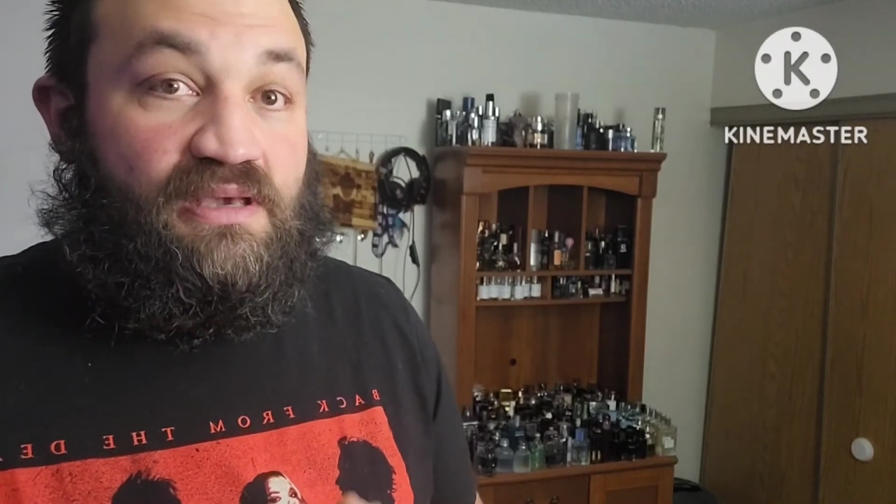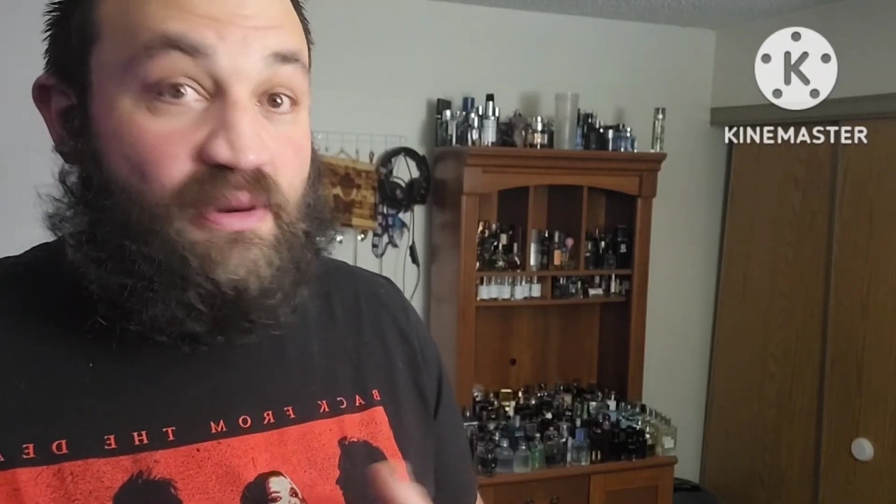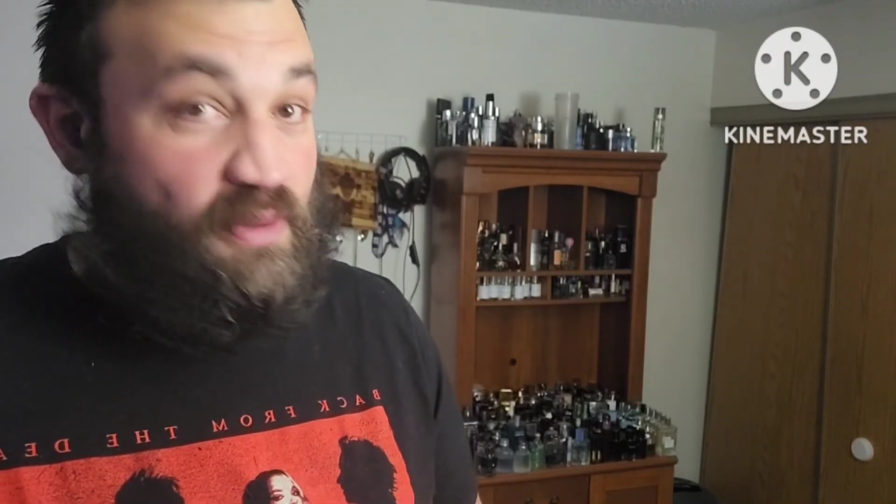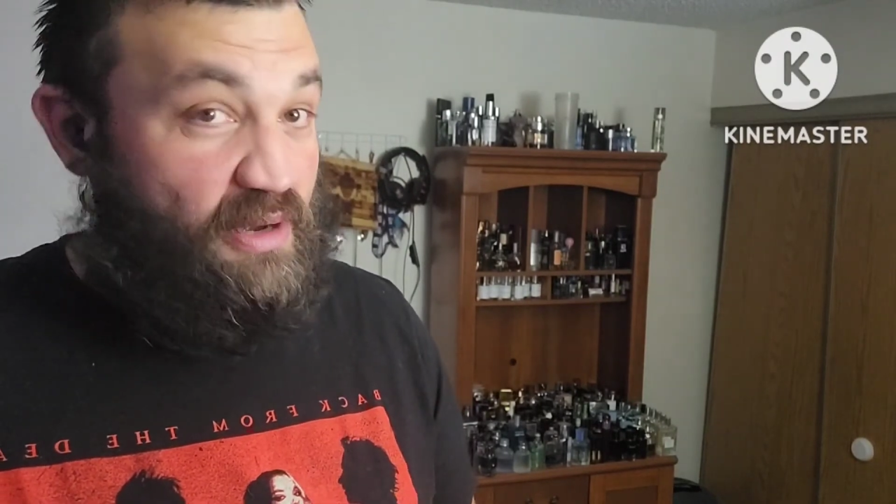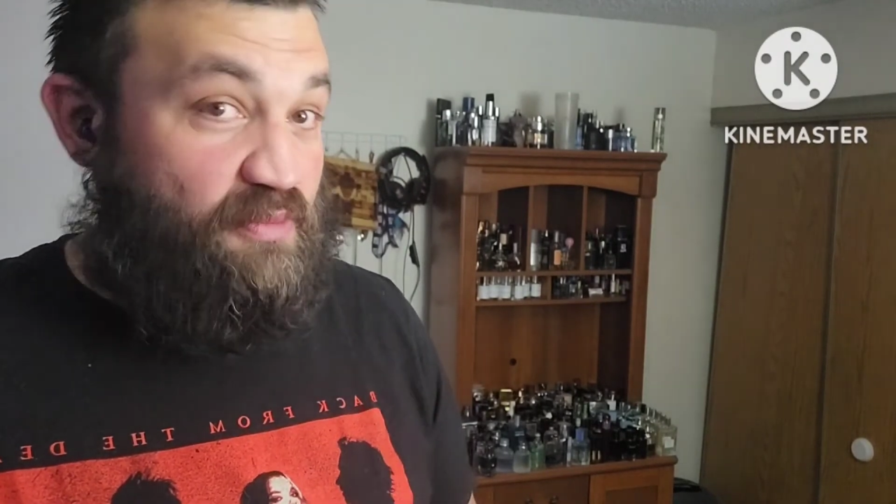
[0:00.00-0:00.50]

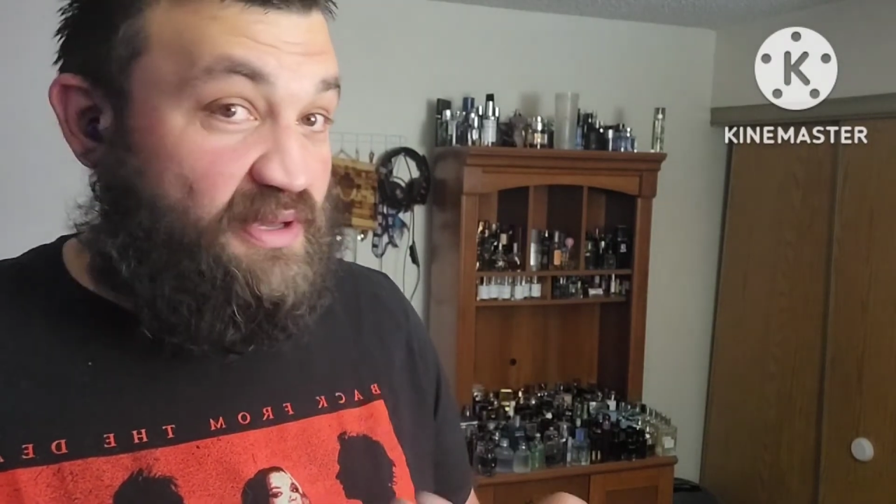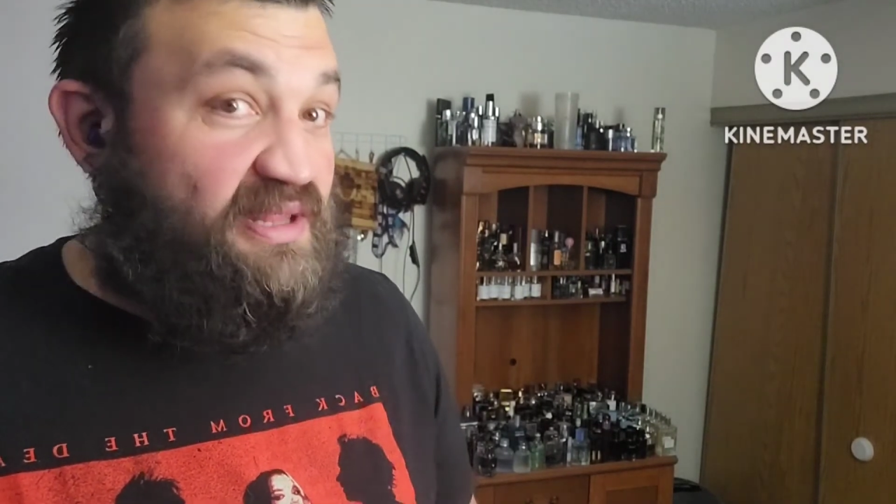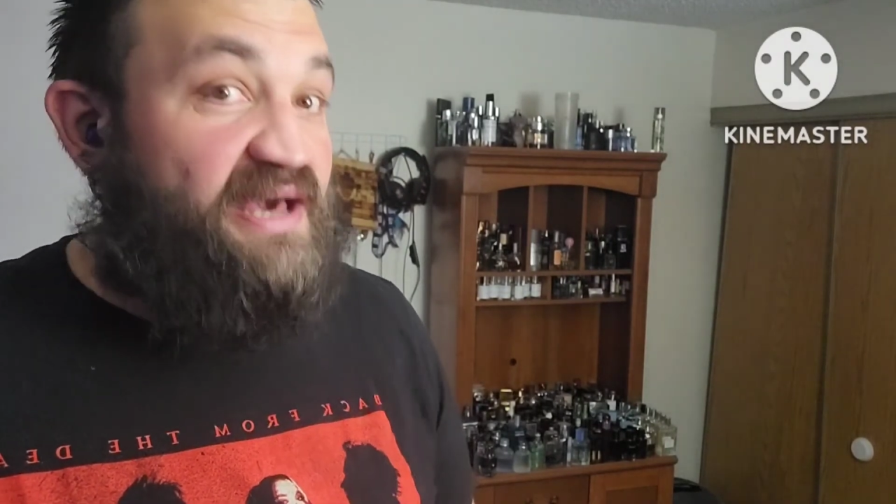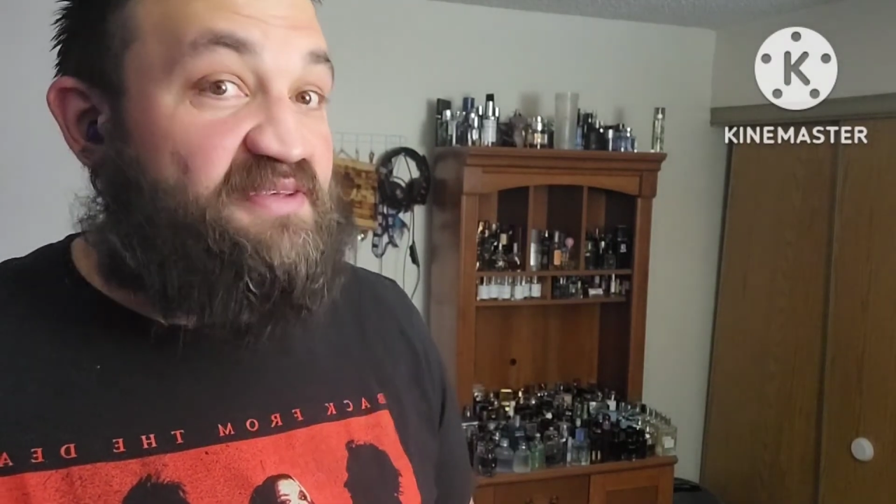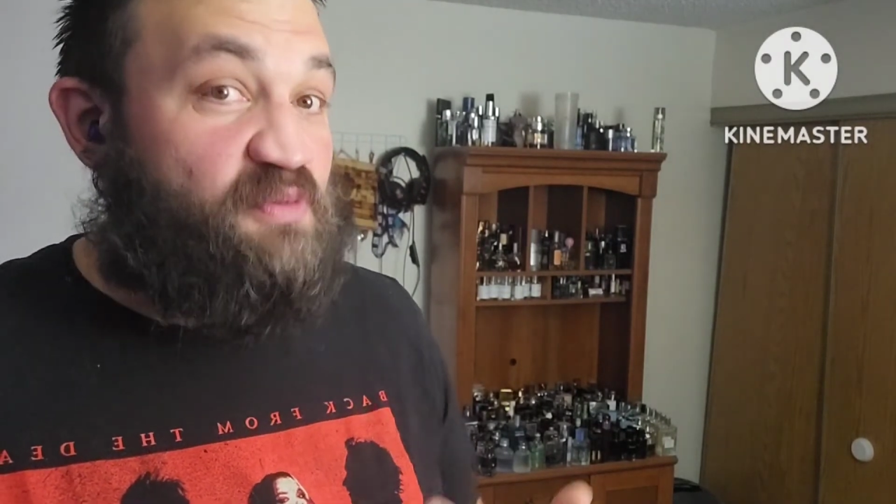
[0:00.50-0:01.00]
And when I
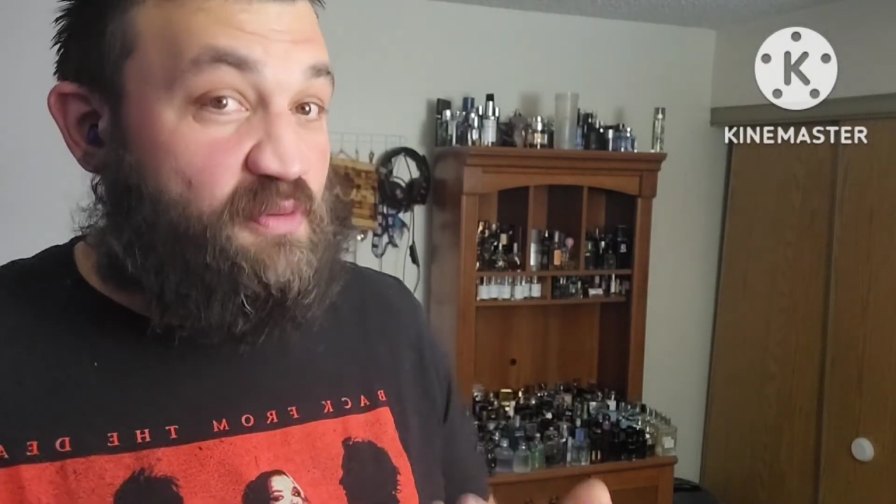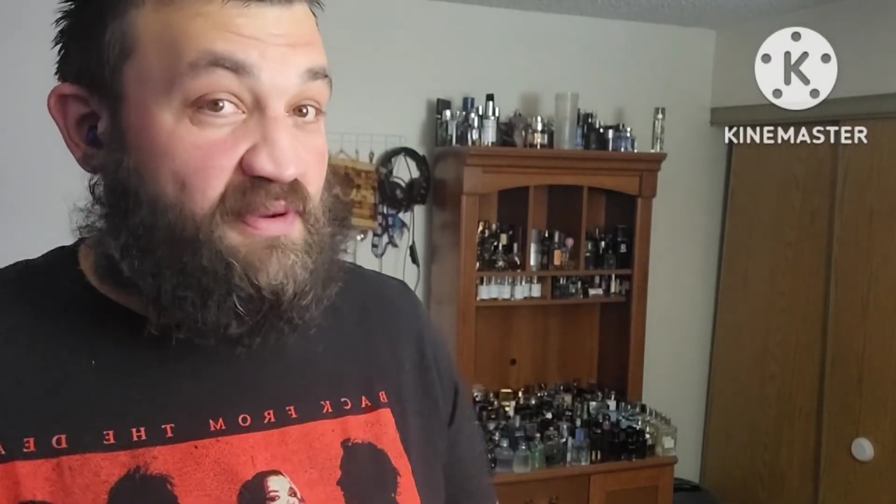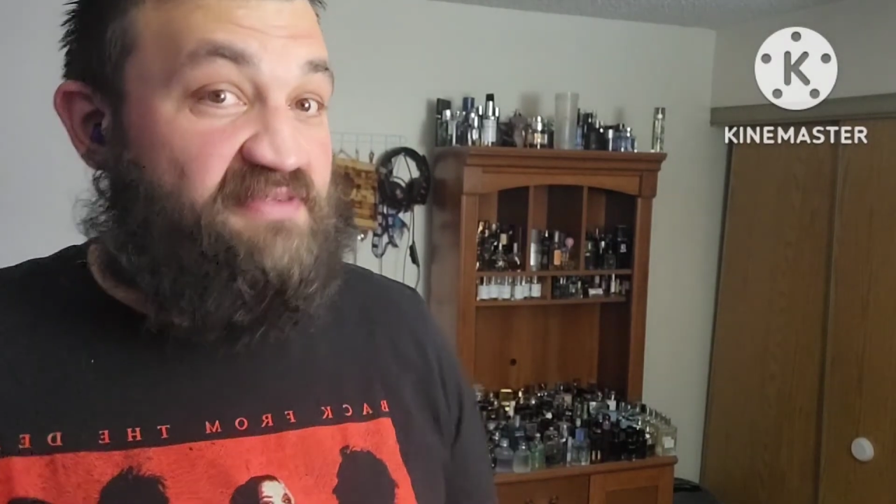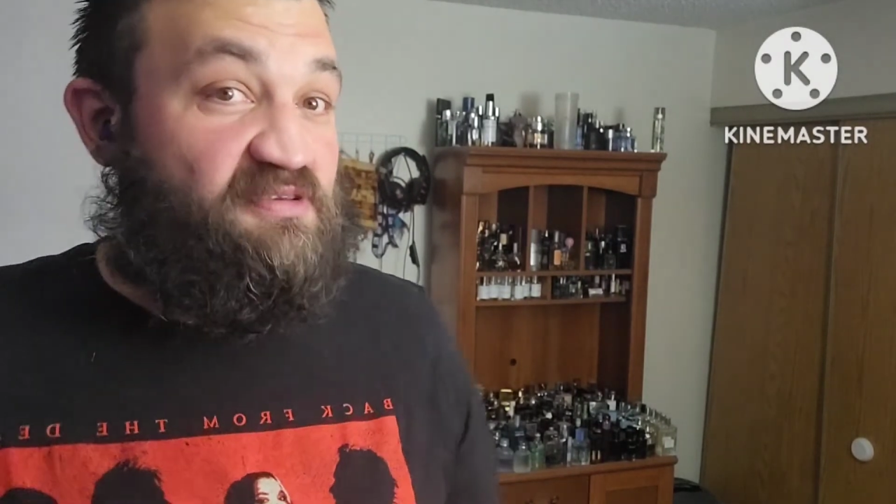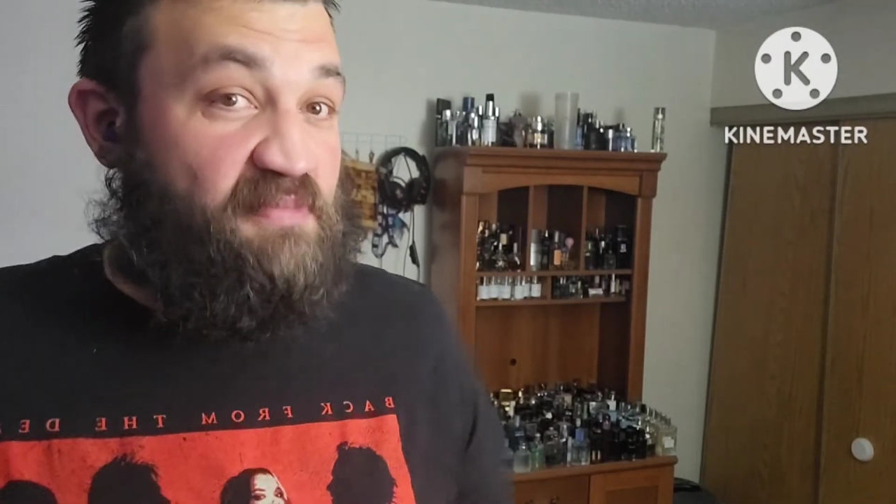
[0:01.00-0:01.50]
realized what
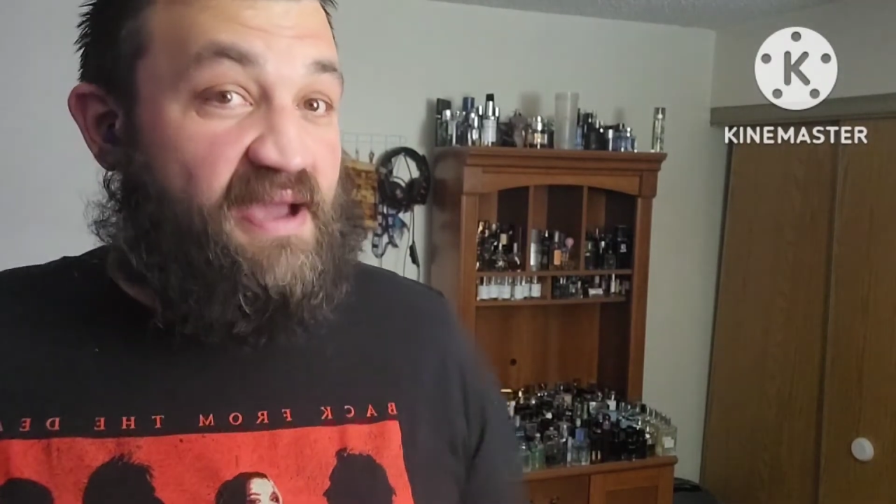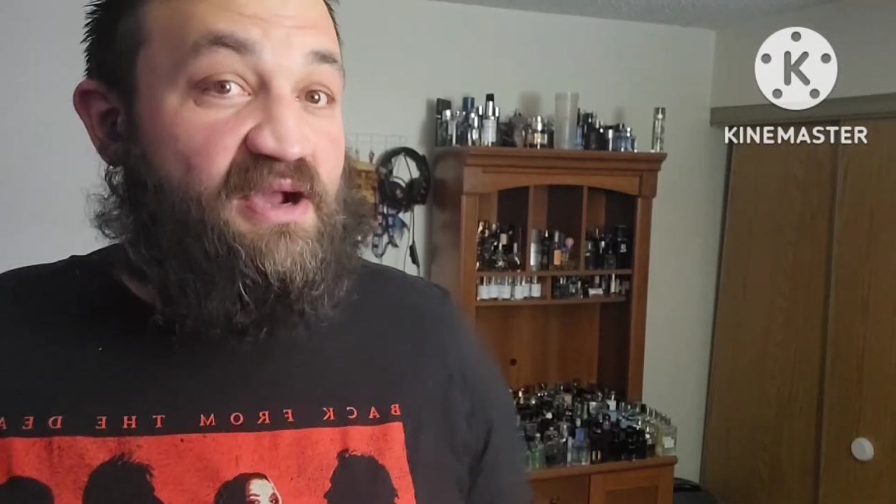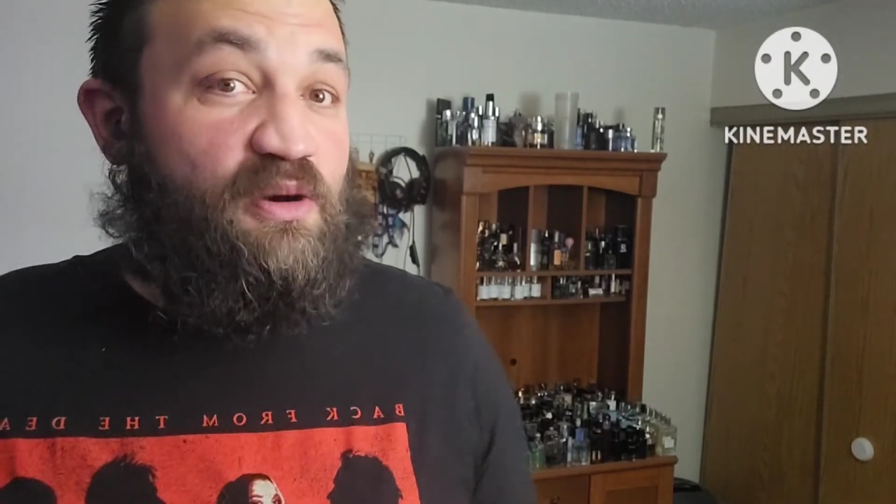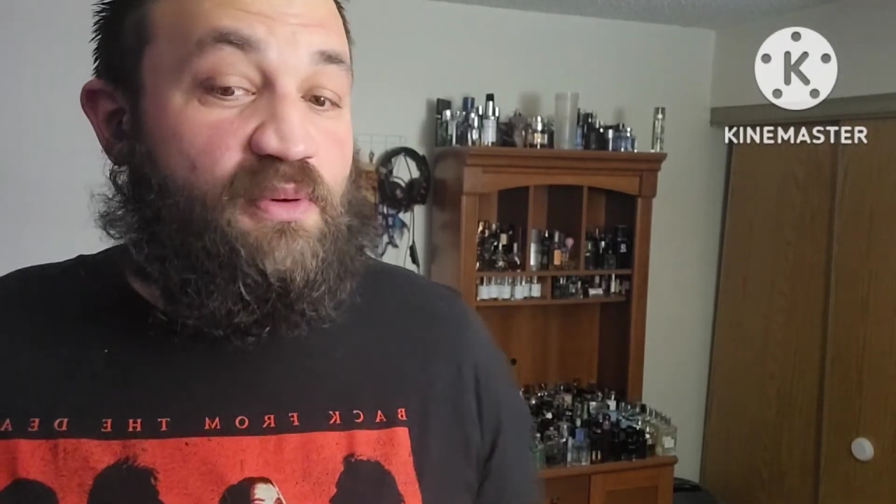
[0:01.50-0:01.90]
red tobacco